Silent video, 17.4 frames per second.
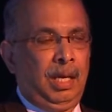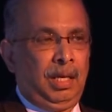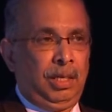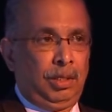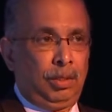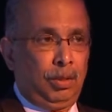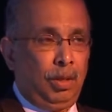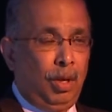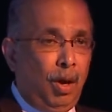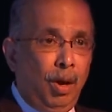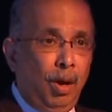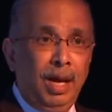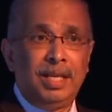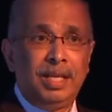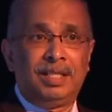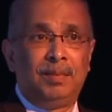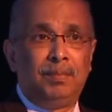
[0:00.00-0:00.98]
So long
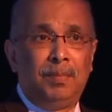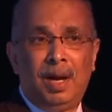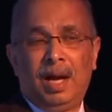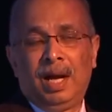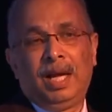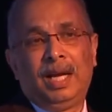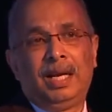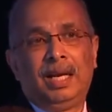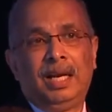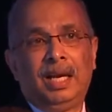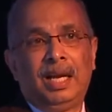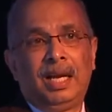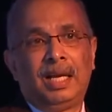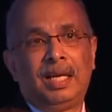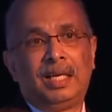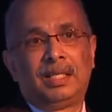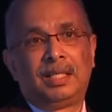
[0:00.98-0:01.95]
as the market
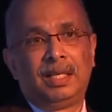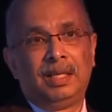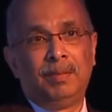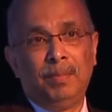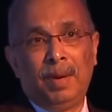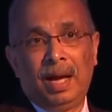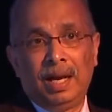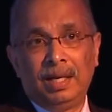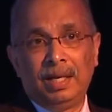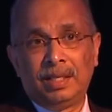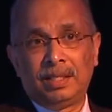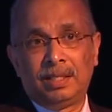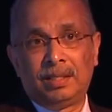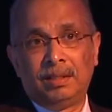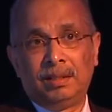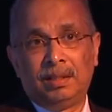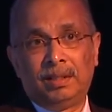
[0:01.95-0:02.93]
is
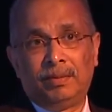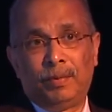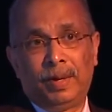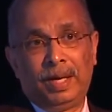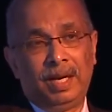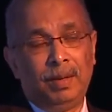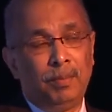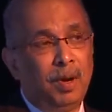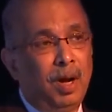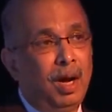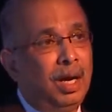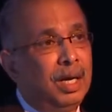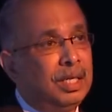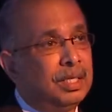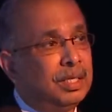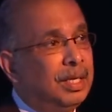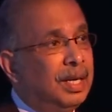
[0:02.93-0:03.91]
imbalanced, where
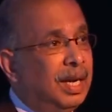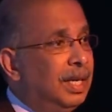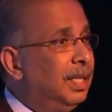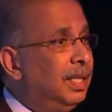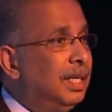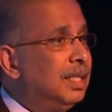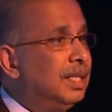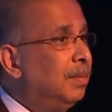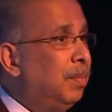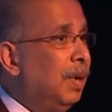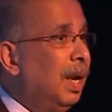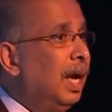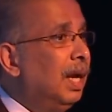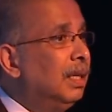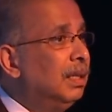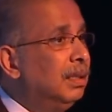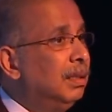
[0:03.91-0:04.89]
demand is greater than
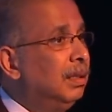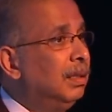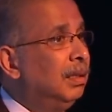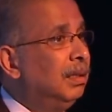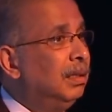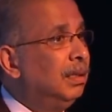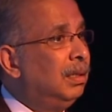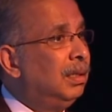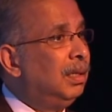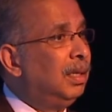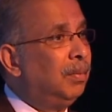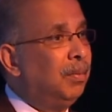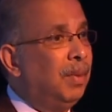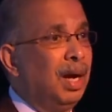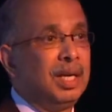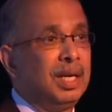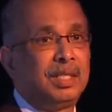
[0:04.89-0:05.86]
supply,
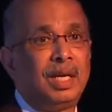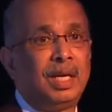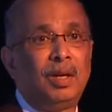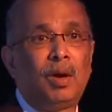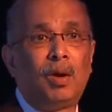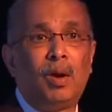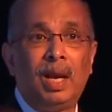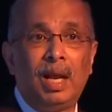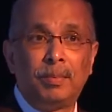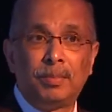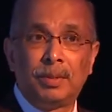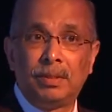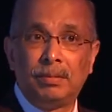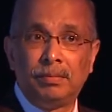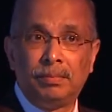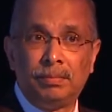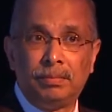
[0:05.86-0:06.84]
markets cannot
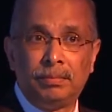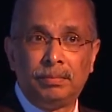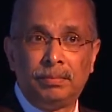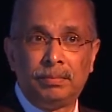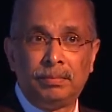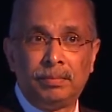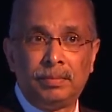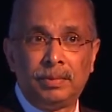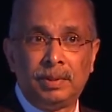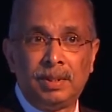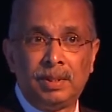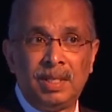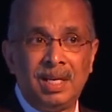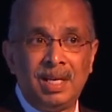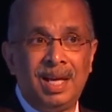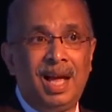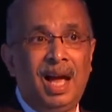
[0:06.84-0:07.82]
collapse.
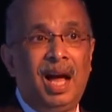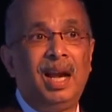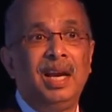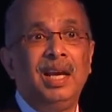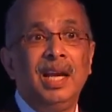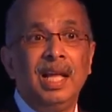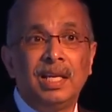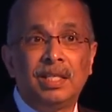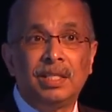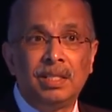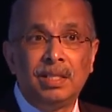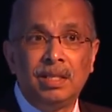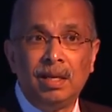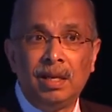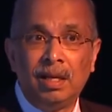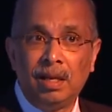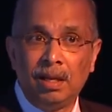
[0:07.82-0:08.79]

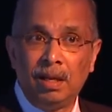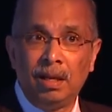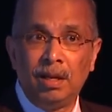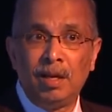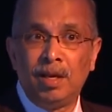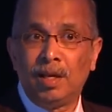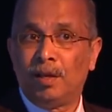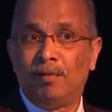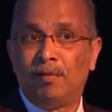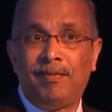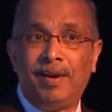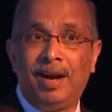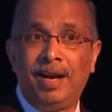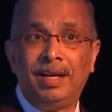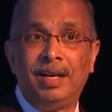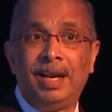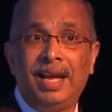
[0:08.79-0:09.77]
Unless you
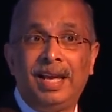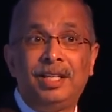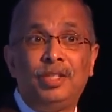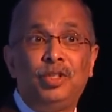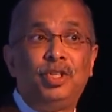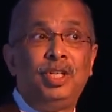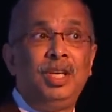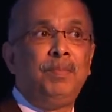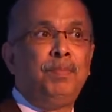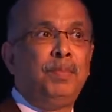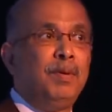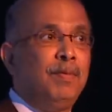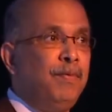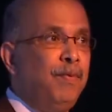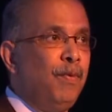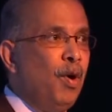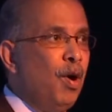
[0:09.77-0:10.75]
find a cheaper
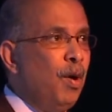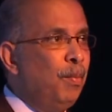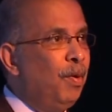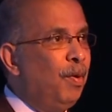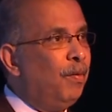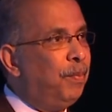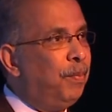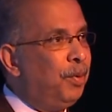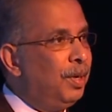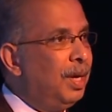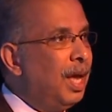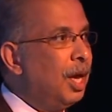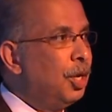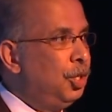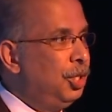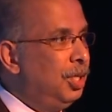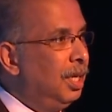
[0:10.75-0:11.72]
form of
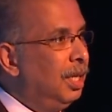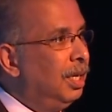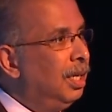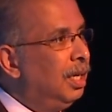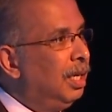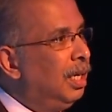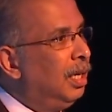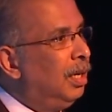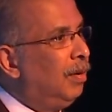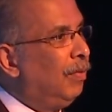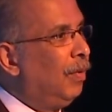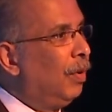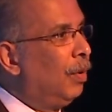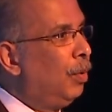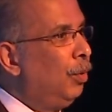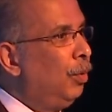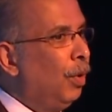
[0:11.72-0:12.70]
production
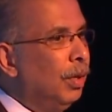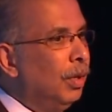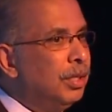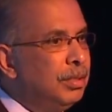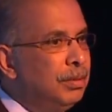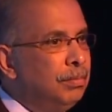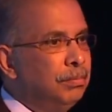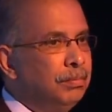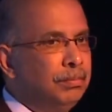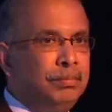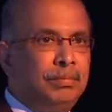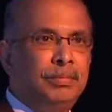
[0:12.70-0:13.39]
for crude oils,